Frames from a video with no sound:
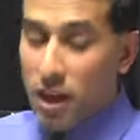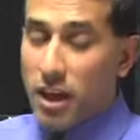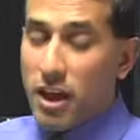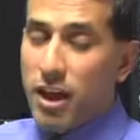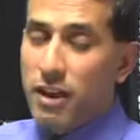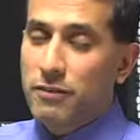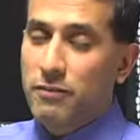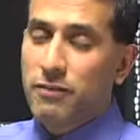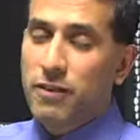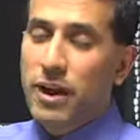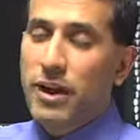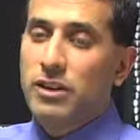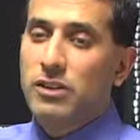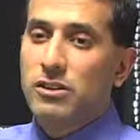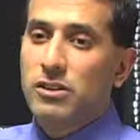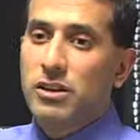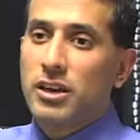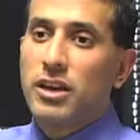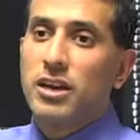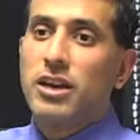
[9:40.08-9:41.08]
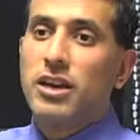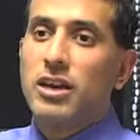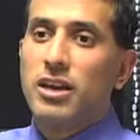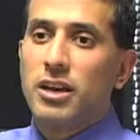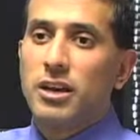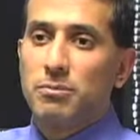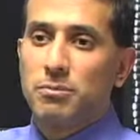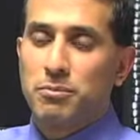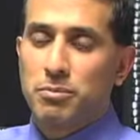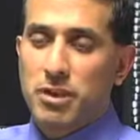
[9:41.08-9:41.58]
And finally,
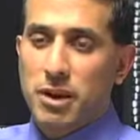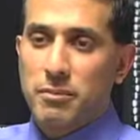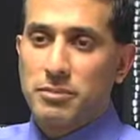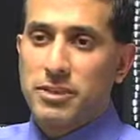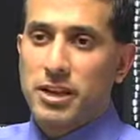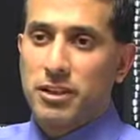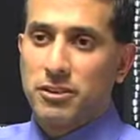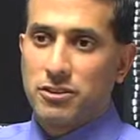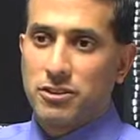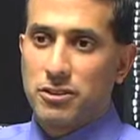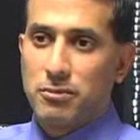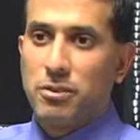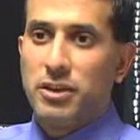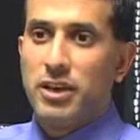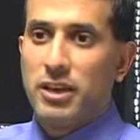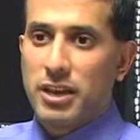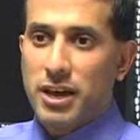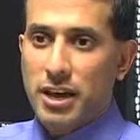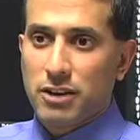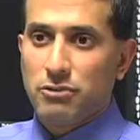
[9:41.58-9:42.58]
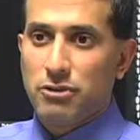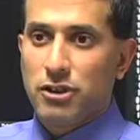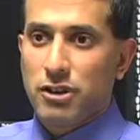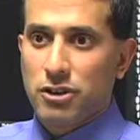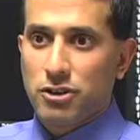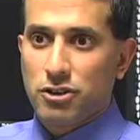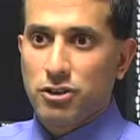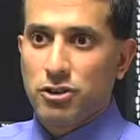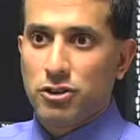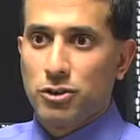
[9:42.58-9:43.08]
it comes down to the pediatric
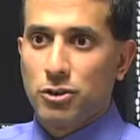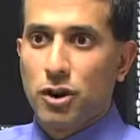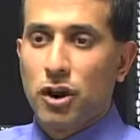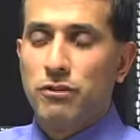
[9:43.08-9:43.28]
issue